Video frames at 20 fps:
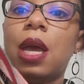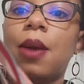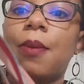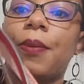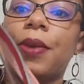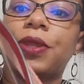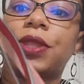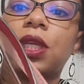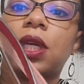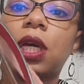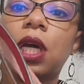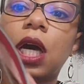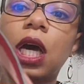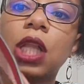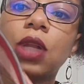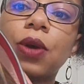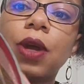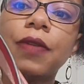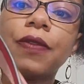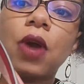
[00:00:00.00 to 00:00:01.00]
but the
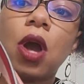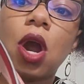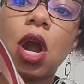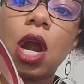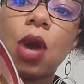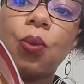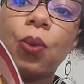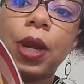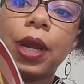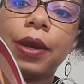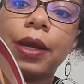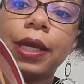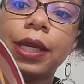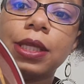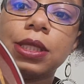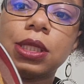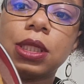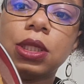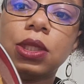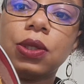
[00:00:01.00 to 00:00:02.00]
color of the hardware
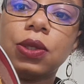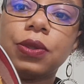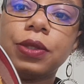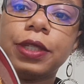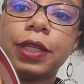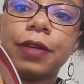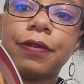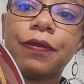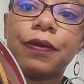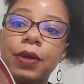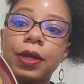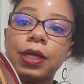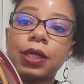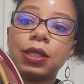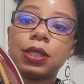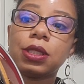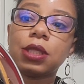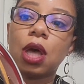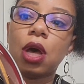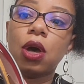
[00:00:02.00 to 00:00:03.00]
is a little different.
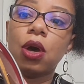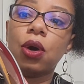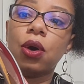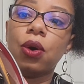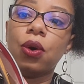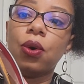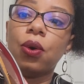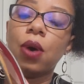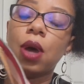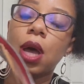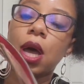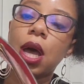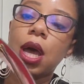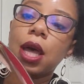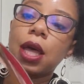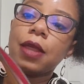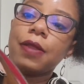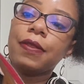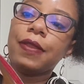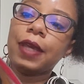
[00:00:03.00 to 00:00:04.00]
So
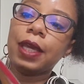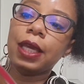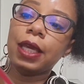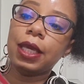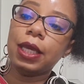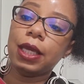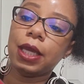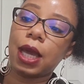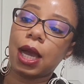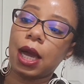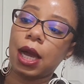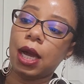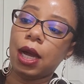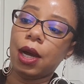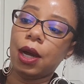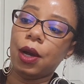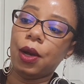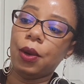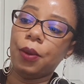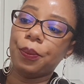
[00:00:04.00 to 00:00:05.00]
the
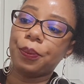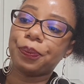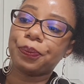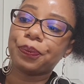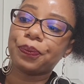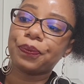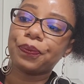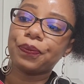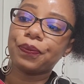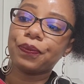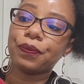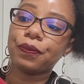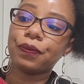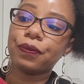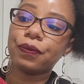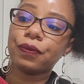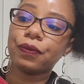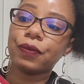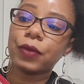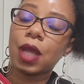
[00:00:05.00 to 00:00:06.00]
um,
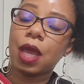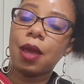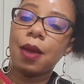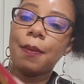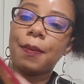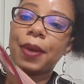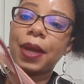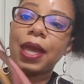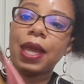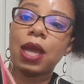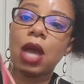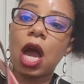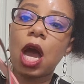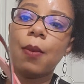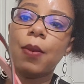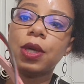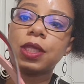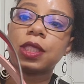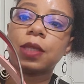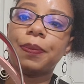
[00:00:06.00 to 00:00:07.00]
pink
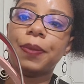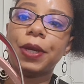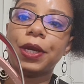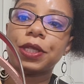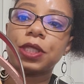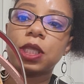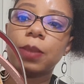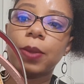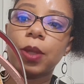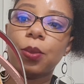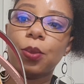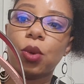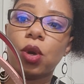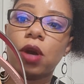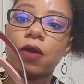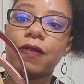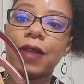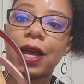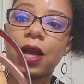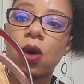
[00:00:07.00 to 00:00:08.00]
almost appears to be more
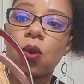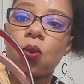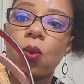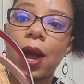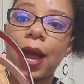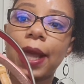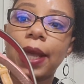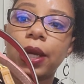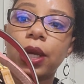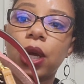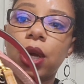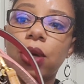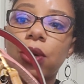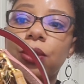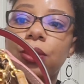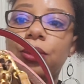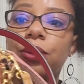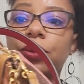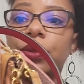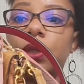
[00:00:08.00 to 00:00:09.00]
of like a white
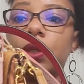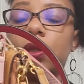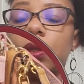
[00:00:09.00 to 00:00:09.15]
gold.